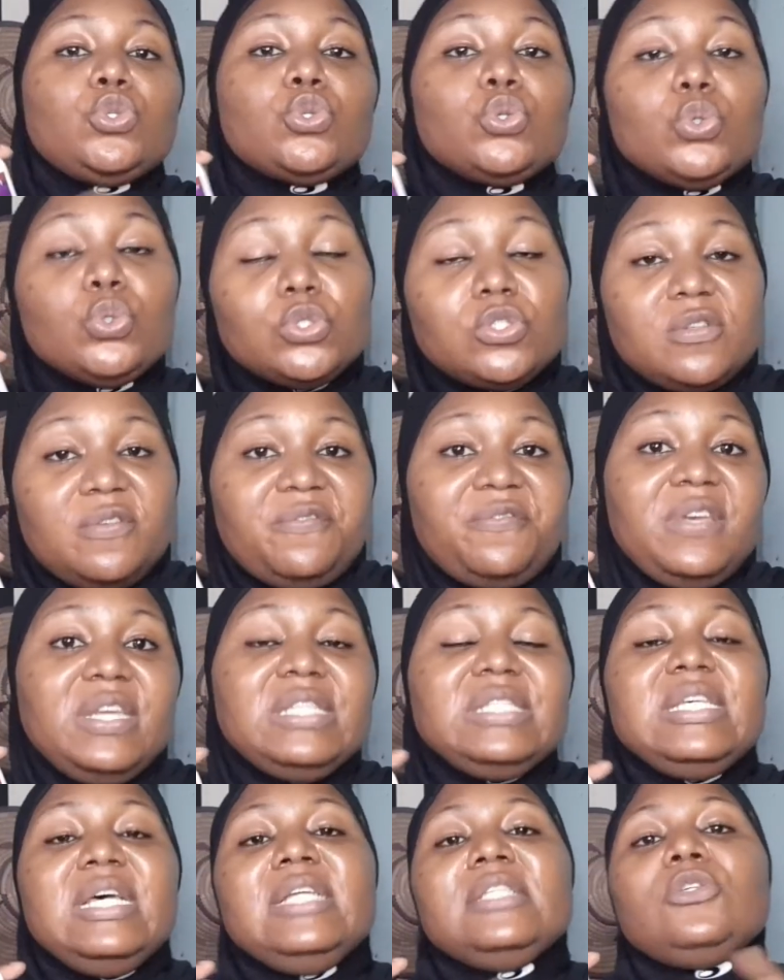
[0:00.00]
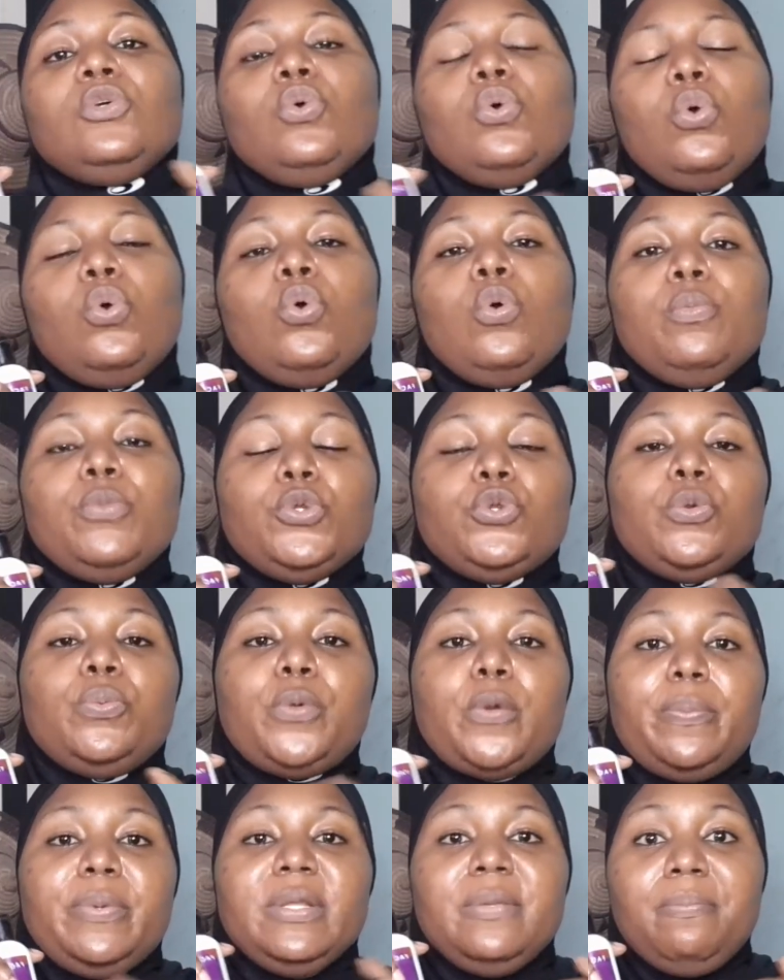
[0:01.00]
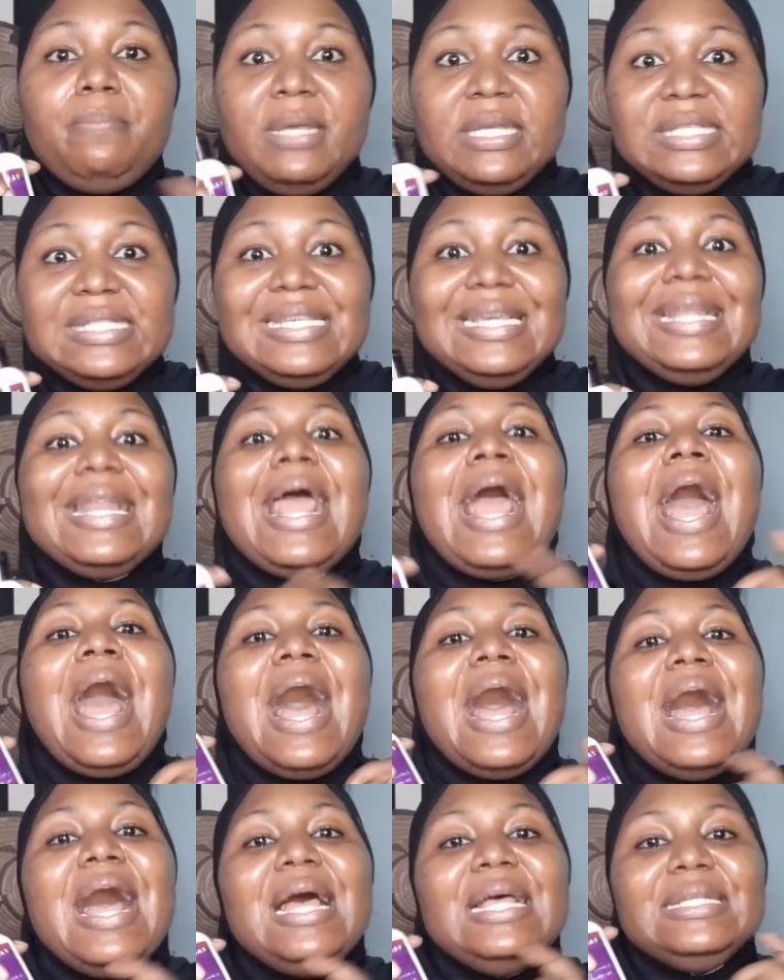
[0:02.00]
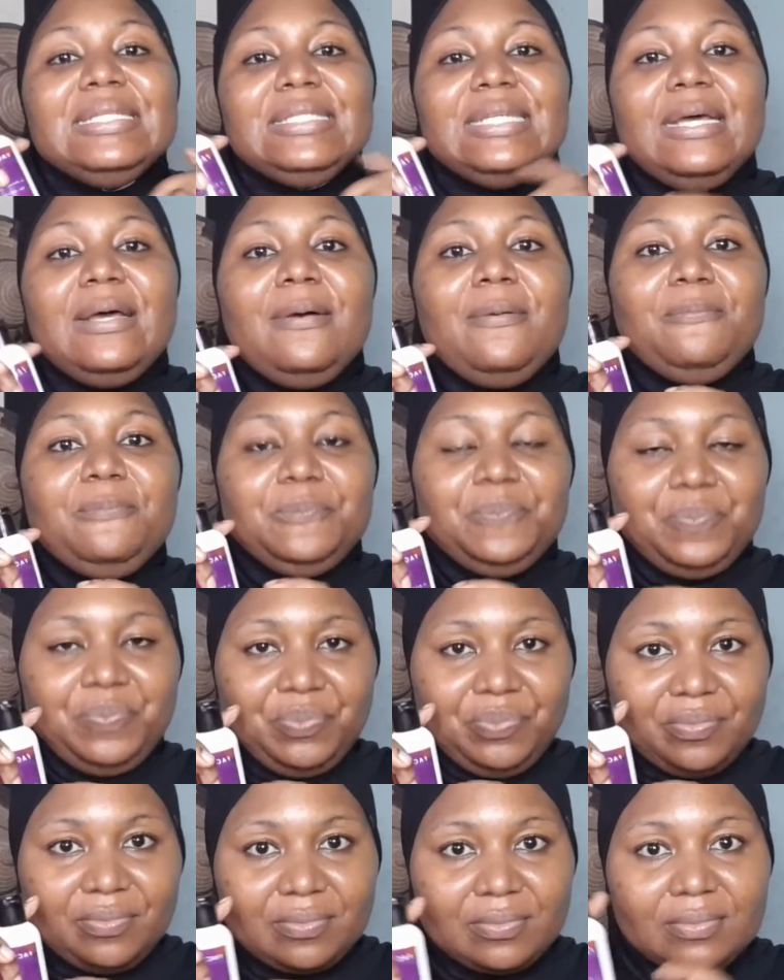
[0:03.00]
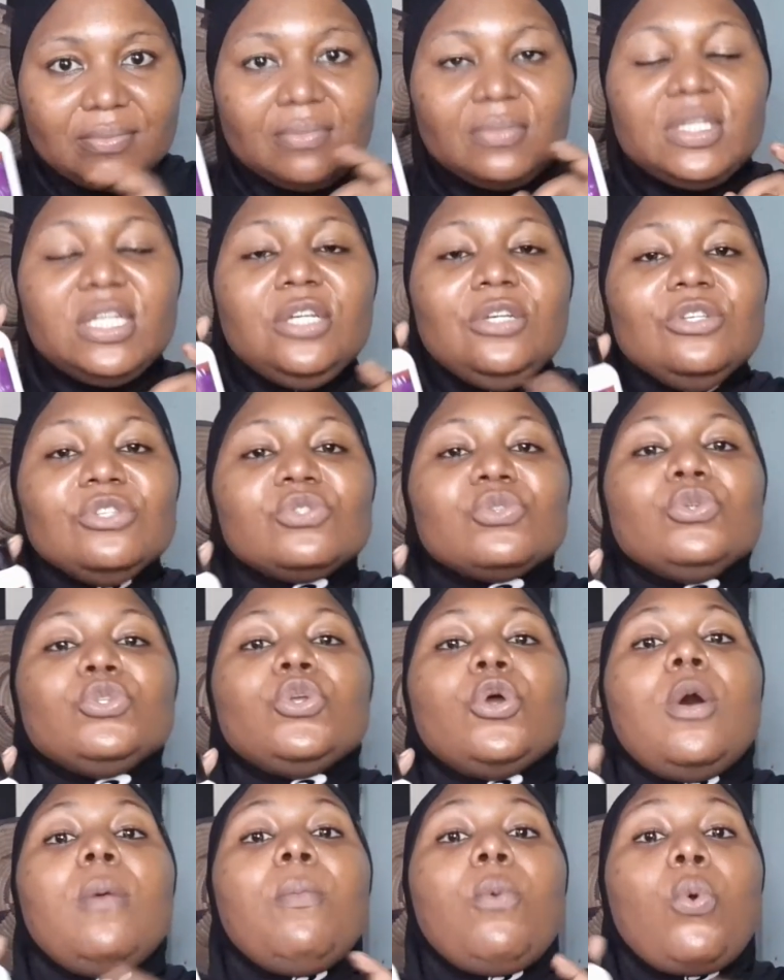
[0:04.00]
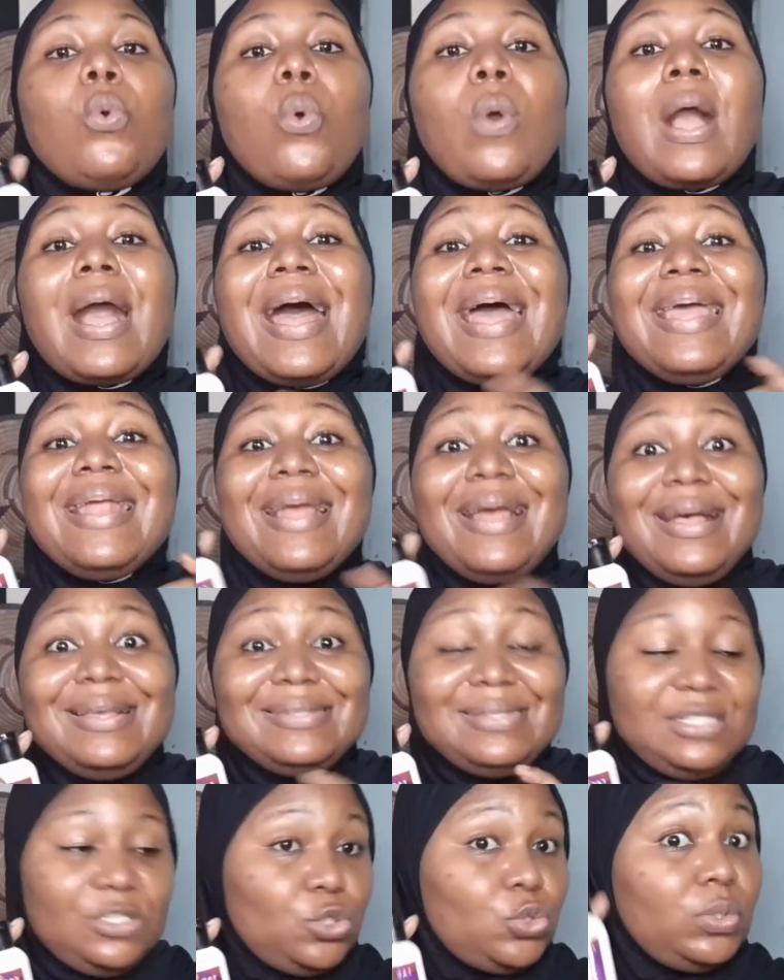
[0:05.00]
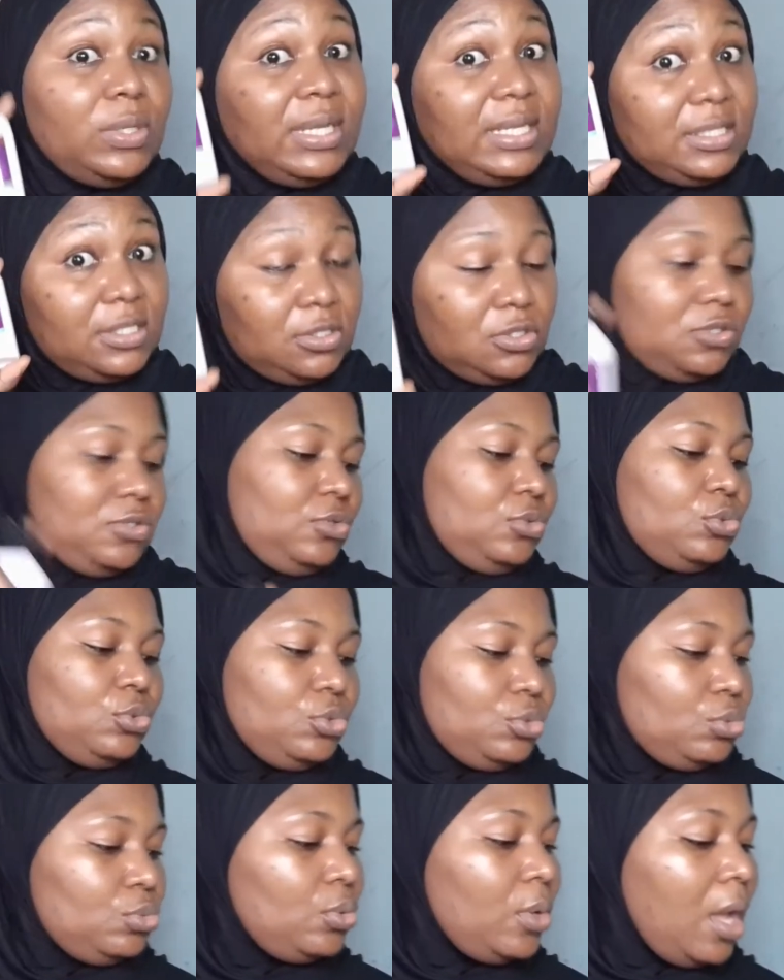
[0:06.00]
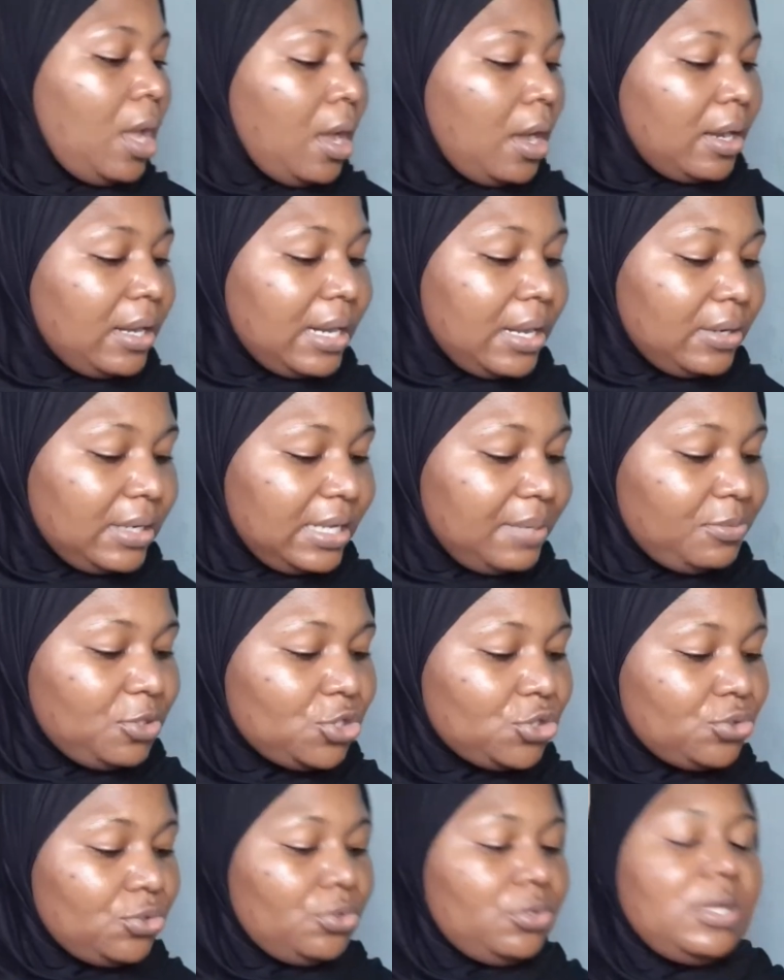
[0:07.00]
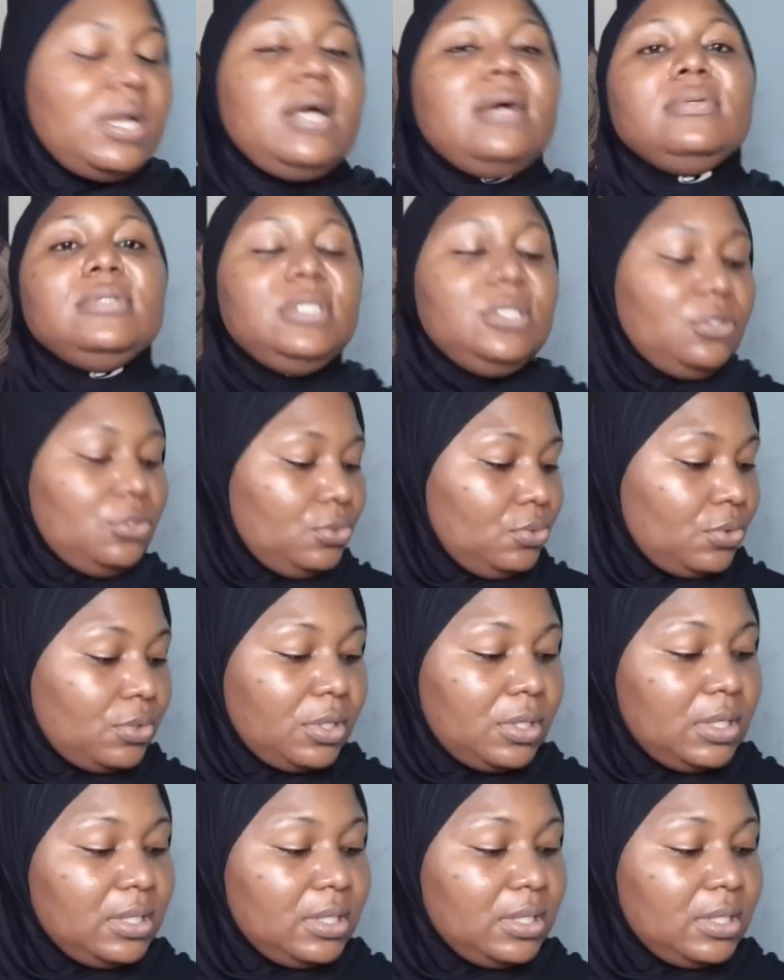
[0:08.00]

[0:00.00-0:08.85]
two surfactants, cocoa hydropropylene betaine and sodium coca acetonate, just those two. Now, let me show you how they look.